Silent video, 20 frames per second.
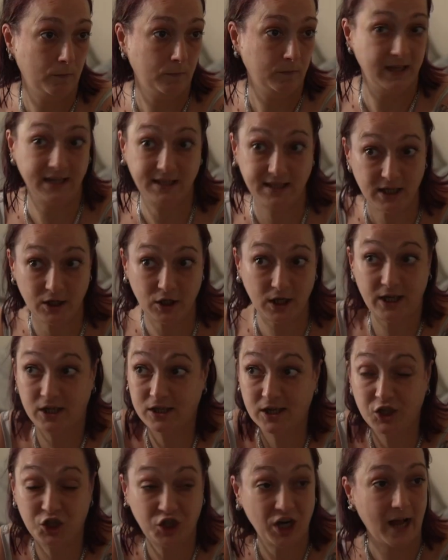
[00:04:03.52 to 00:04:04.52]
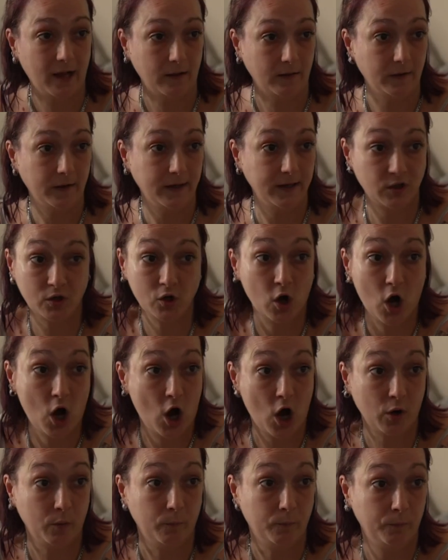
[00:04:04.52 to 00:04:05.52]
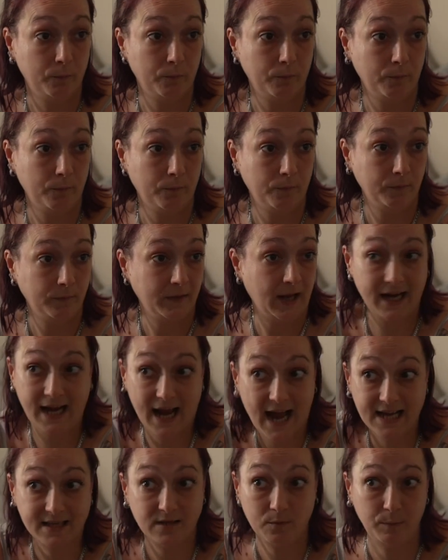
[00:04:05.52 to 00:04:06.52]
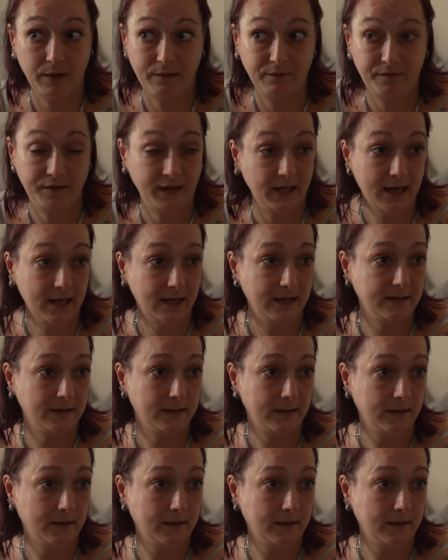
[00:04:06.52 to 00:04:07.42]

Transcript: This is it's a shell, it's not a home, and it hasn't been for years.